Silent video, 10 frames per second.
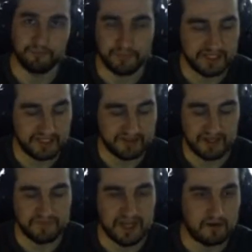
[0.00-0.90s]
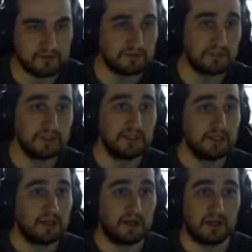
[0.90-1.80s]
beating them down.
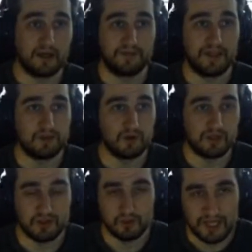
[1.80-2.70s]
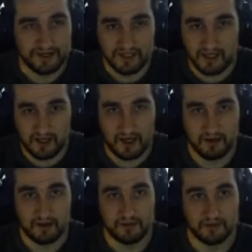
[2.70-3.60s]
Then you get a car,